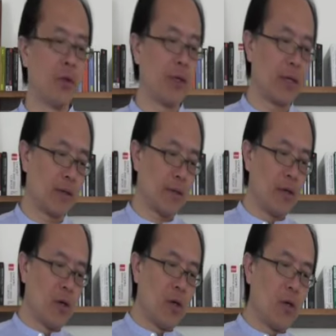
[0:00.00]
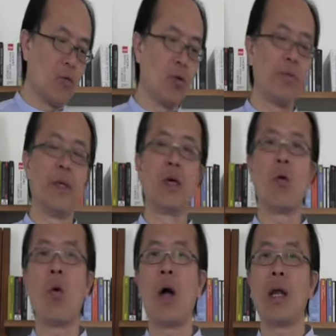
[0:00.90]
building will be
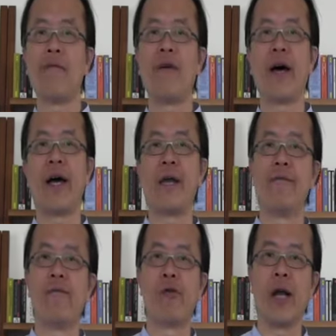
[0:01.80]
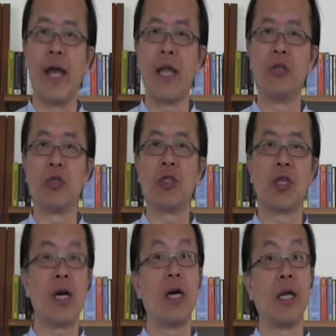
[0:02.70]
qualified for Energy
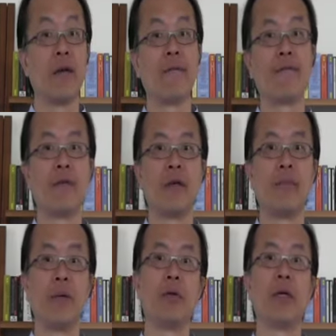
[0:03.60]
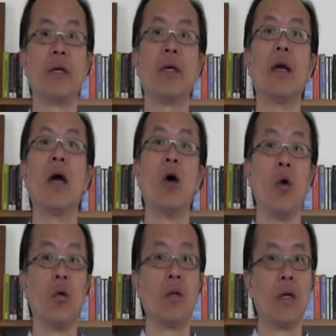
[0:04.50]
Star if the building
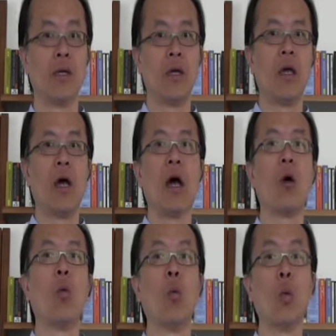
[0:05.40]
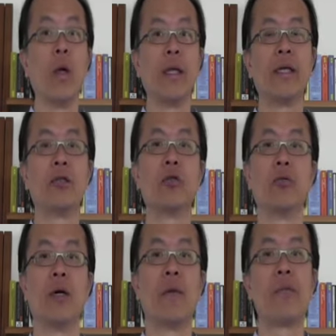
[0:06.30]
owner are willing
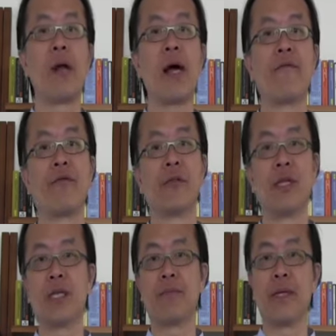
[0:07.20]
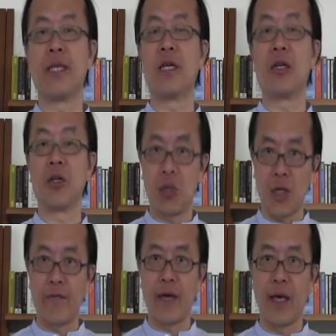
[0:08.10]
to apply for this particular
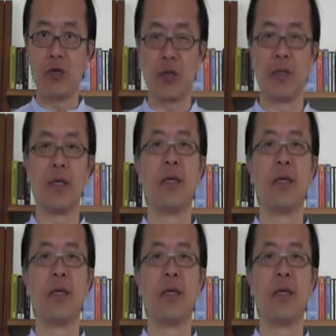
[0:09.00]
certification.